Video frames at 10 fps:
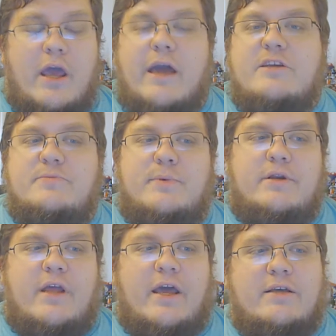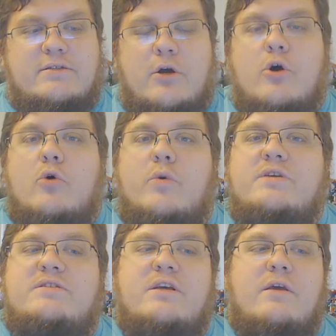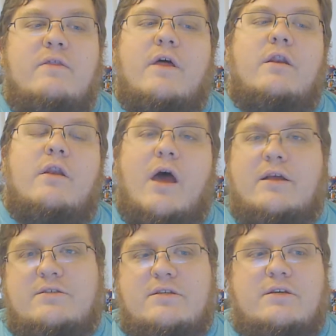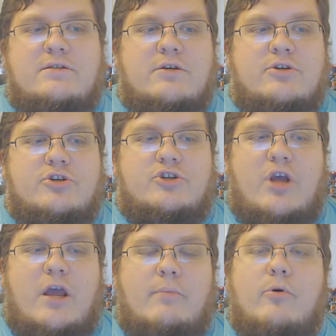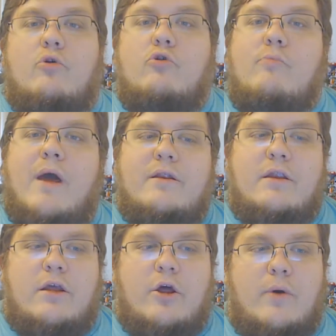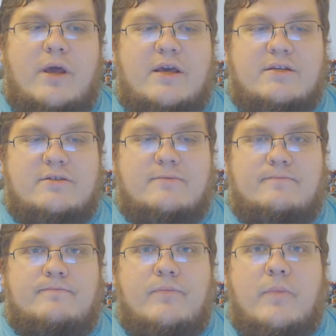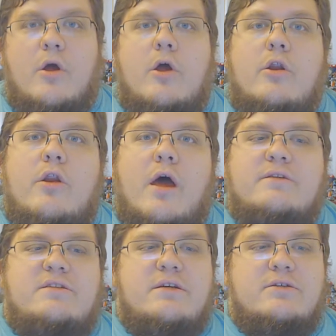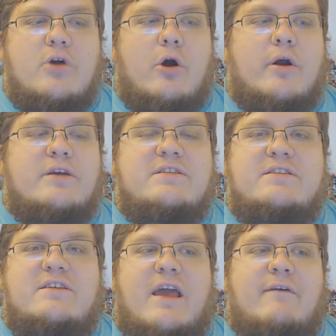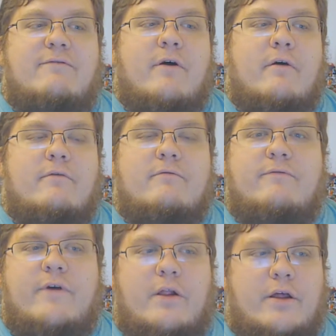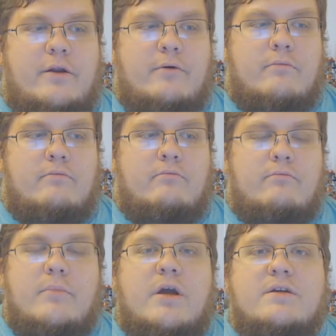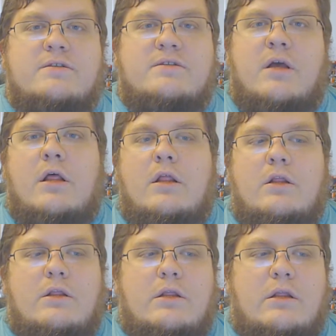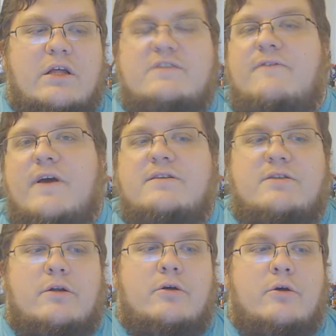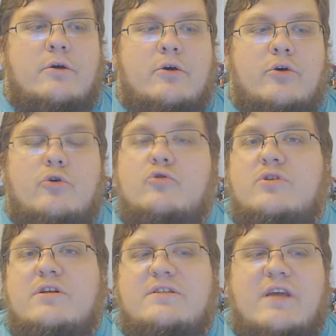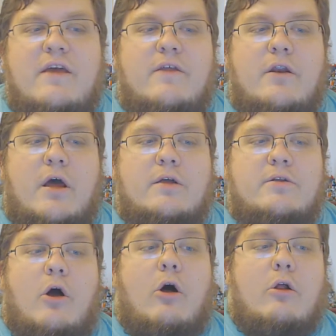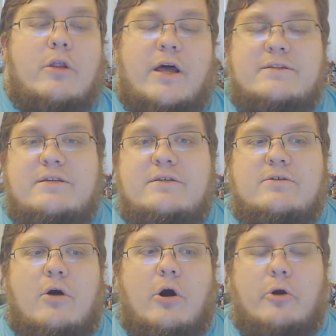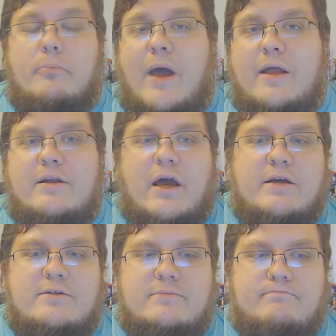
X-Men days, we see that Nazis shape who Magneto is. Nazis are a safe villain, because, let's face it, who's gonna say that not all Nazis are bad guys?